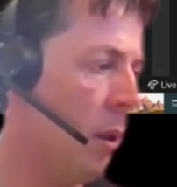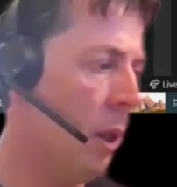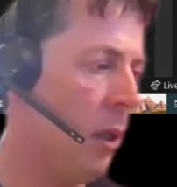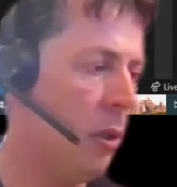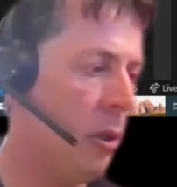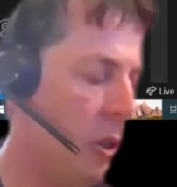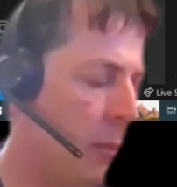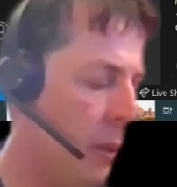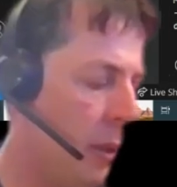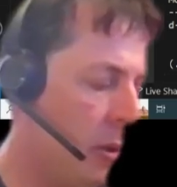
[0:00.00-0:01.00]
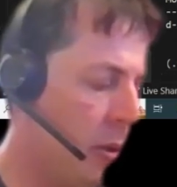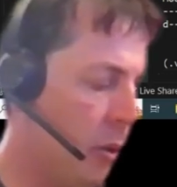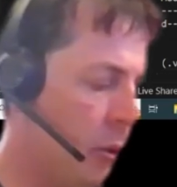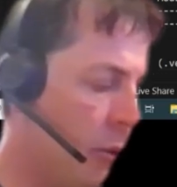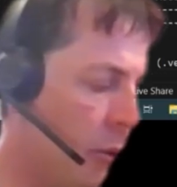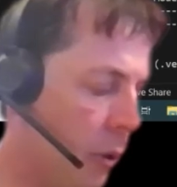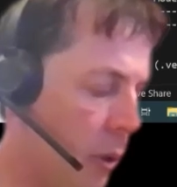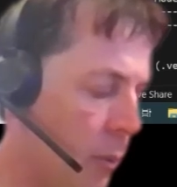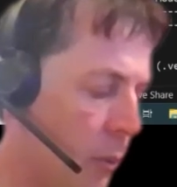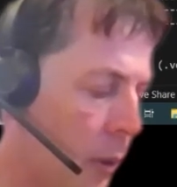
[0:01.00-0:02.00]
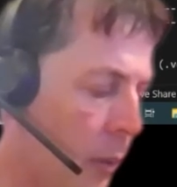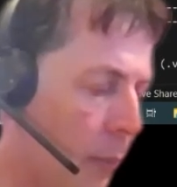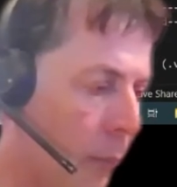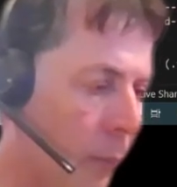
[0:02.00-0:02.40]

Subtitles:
need to jump into source at this point